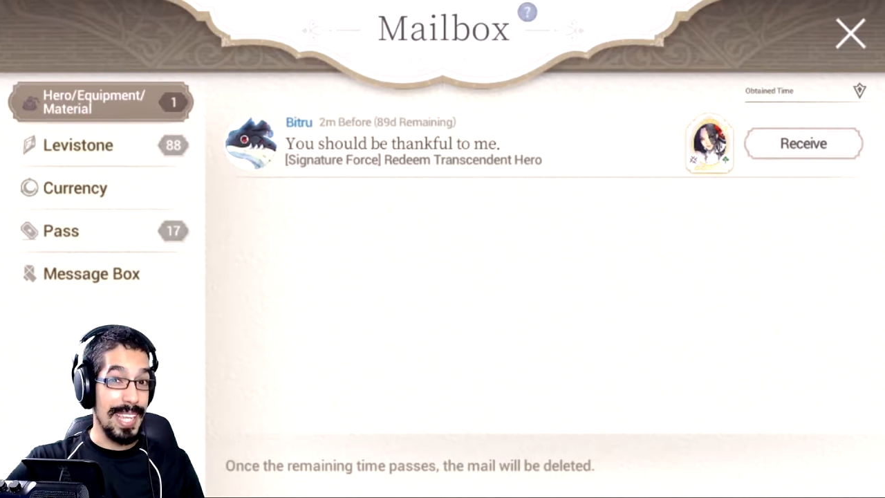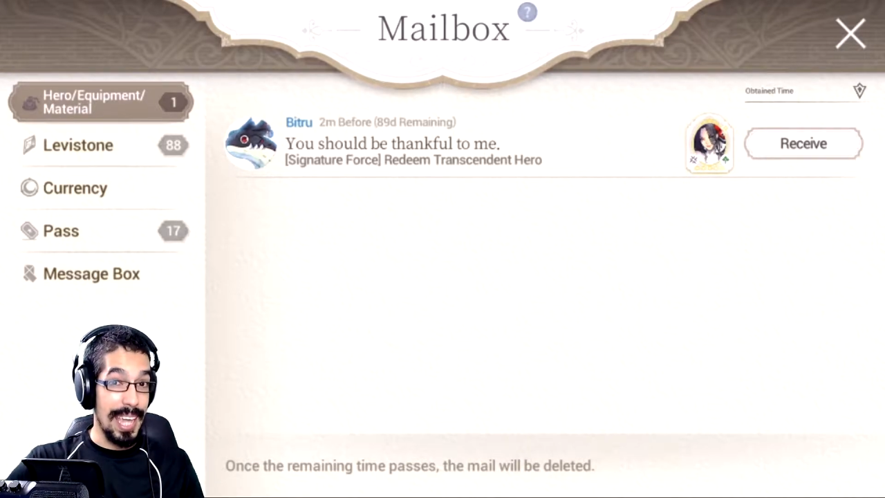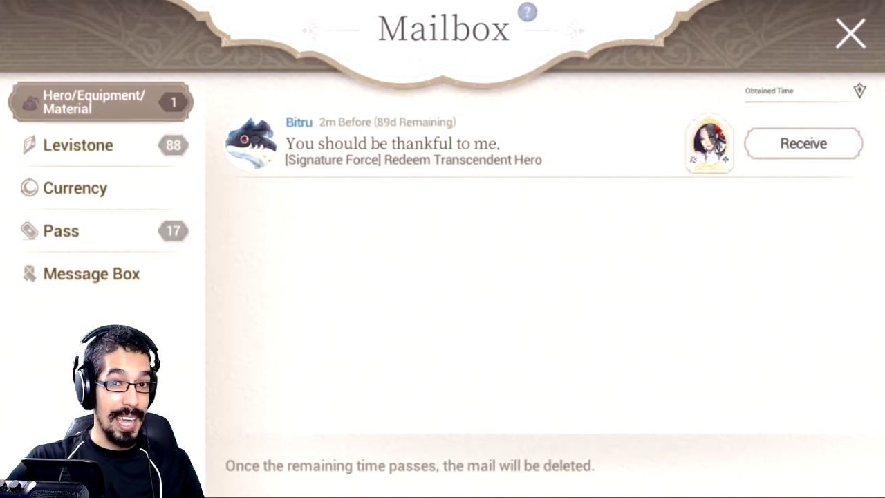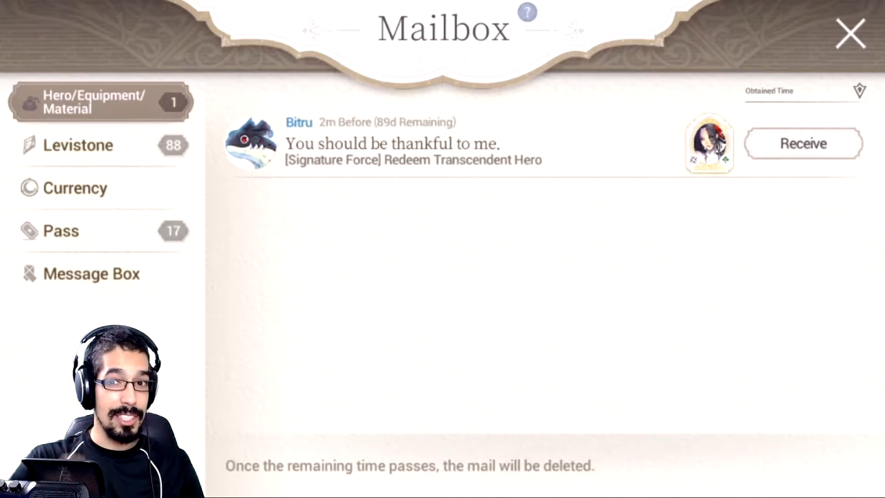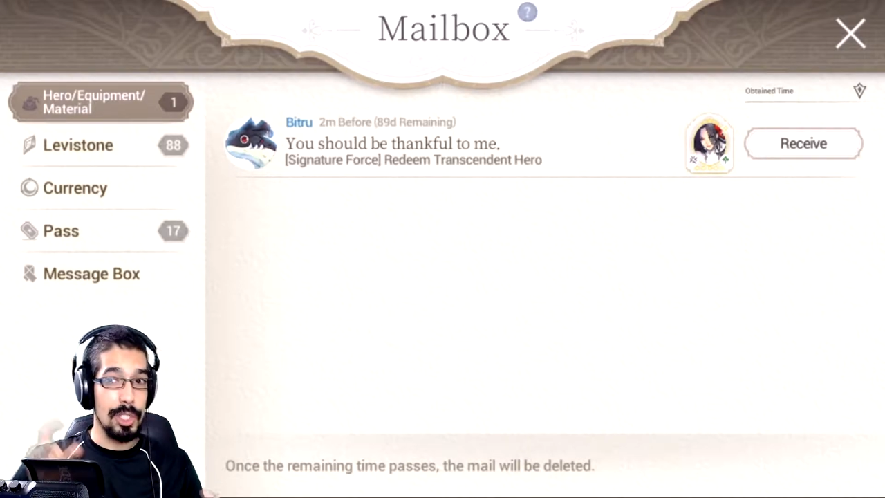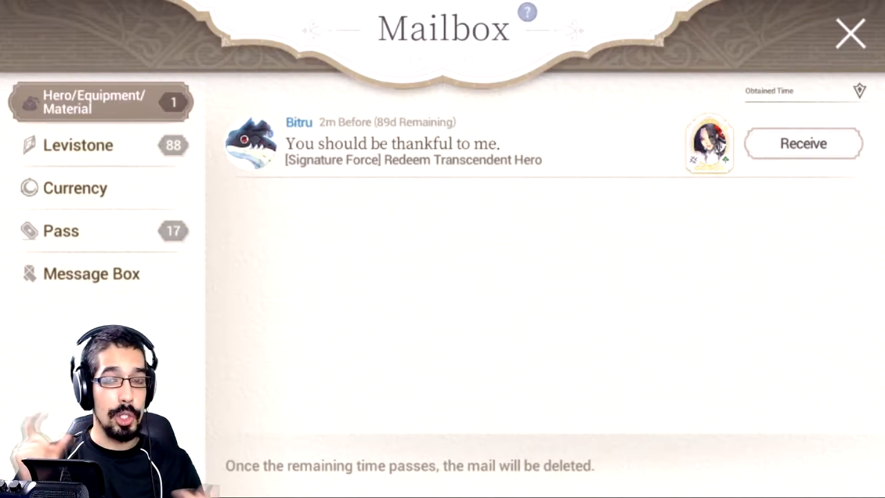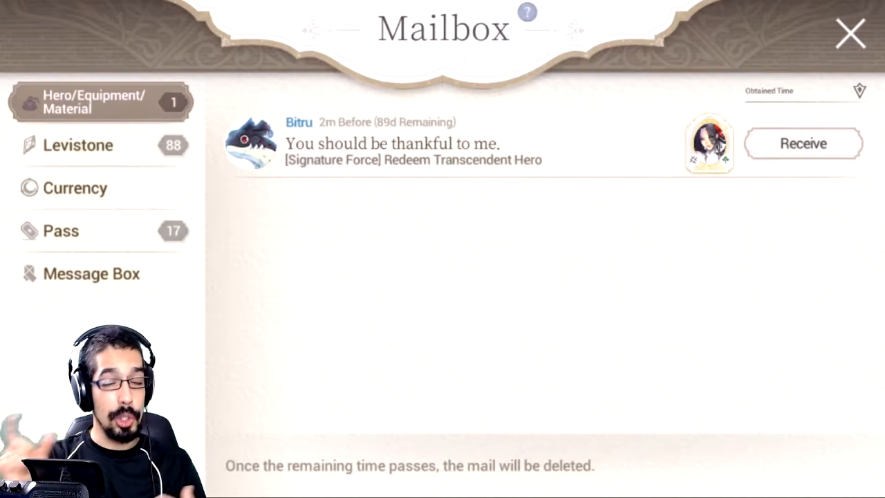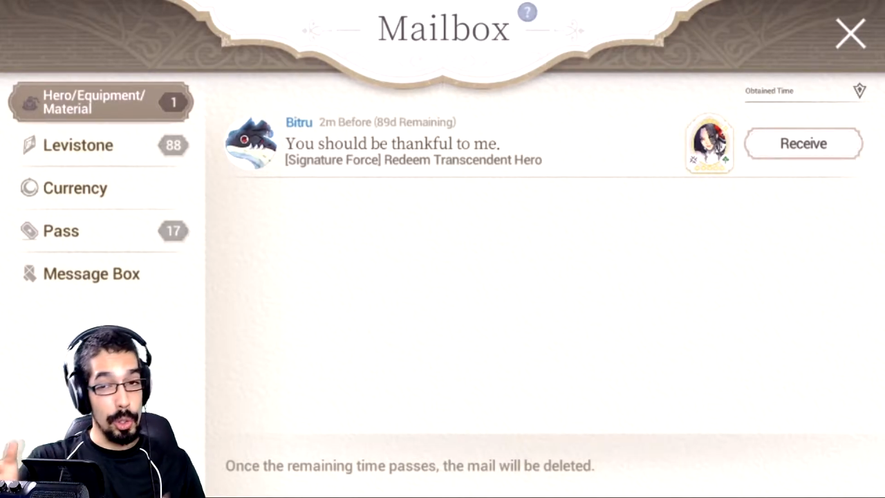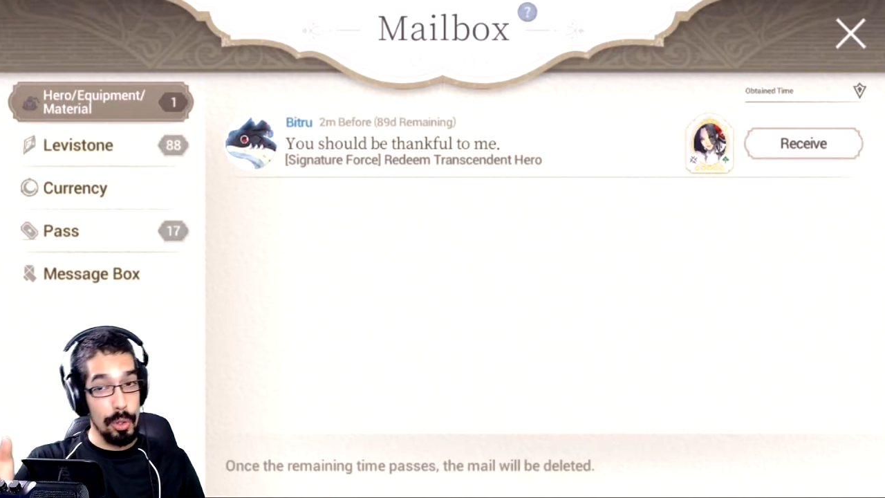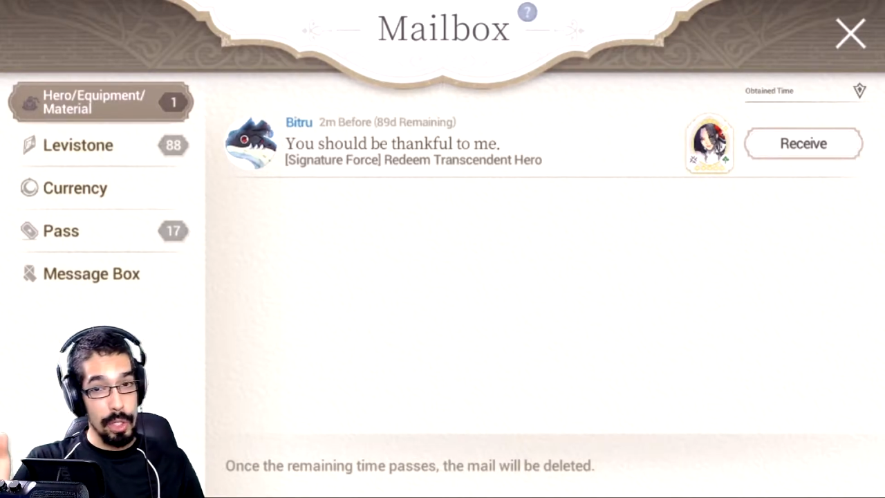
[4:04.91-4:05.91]
getting
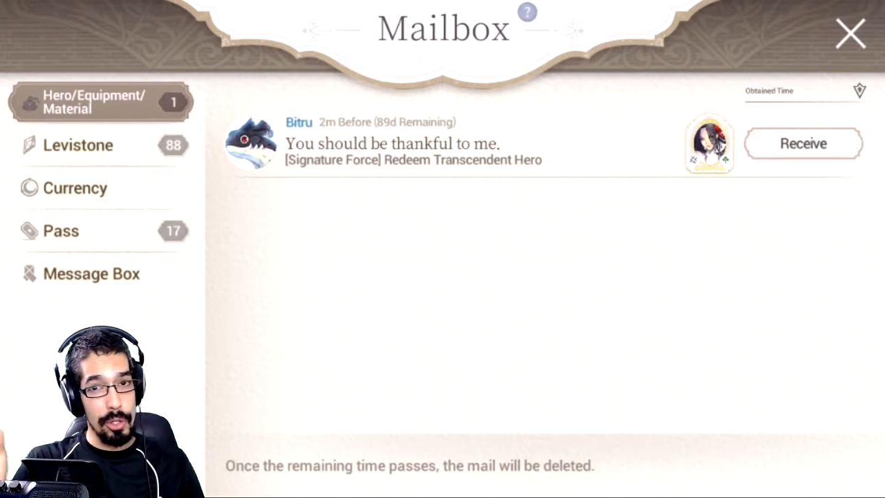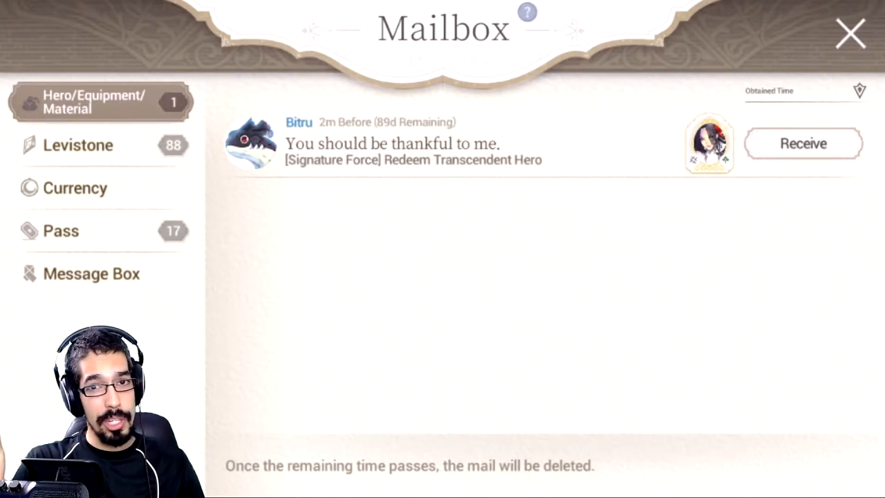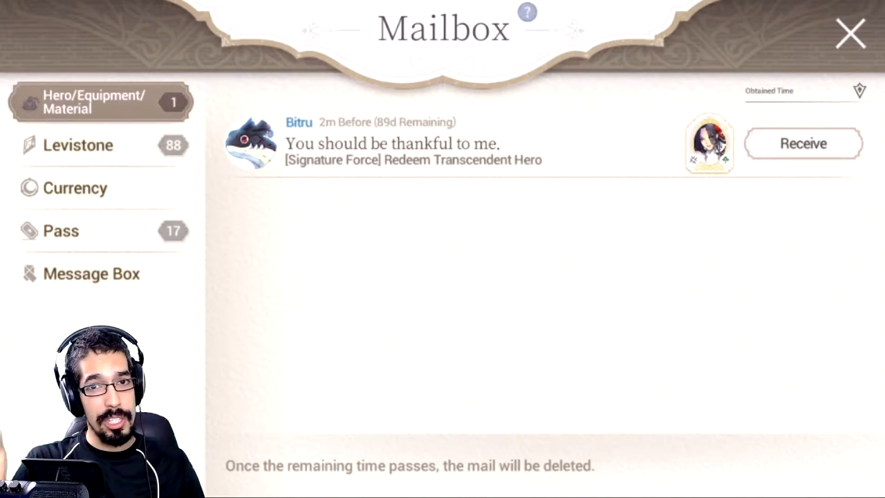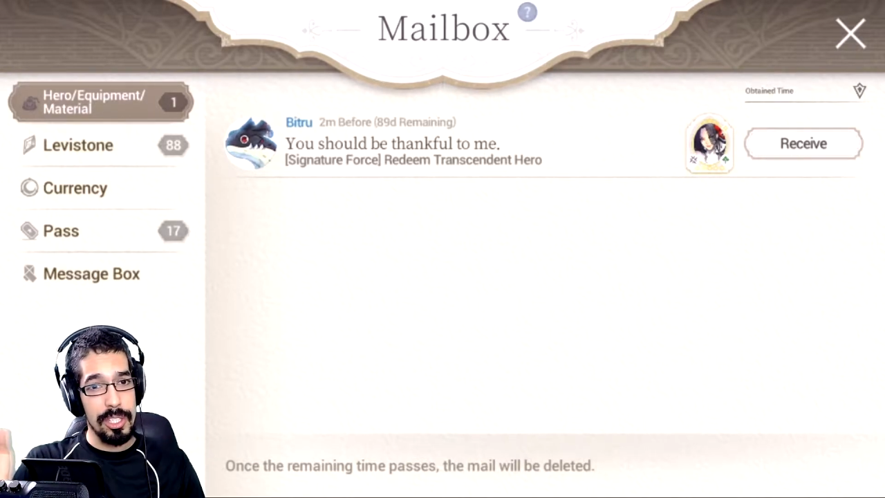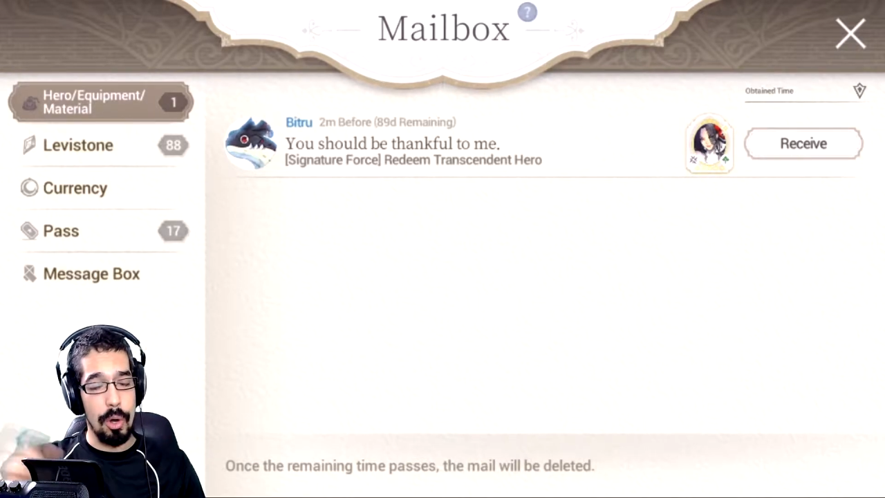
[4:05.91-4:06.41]
2 units,